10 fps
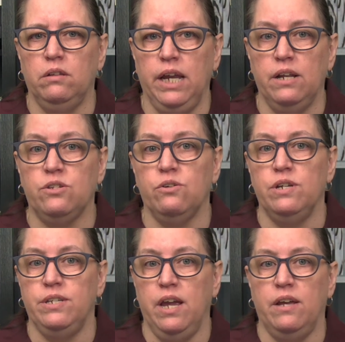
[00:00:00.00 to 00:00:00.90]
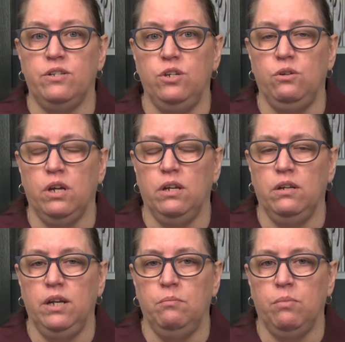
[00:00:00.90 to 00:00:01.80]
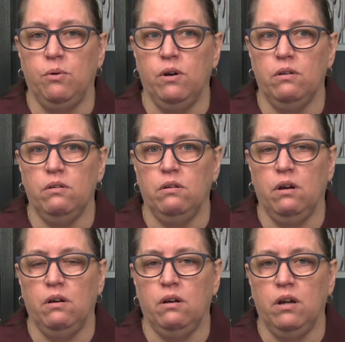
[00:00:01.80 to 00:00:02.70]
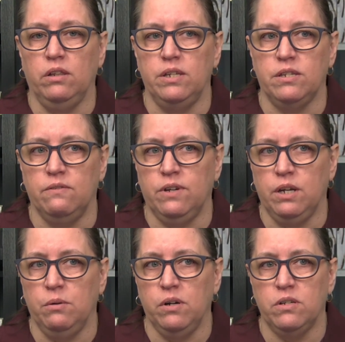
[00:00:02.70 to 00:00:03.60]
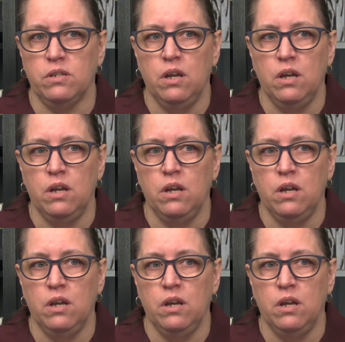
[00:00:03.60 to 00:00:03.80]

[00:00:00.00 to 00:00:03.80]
the answer is yes, you can import a list of keywords.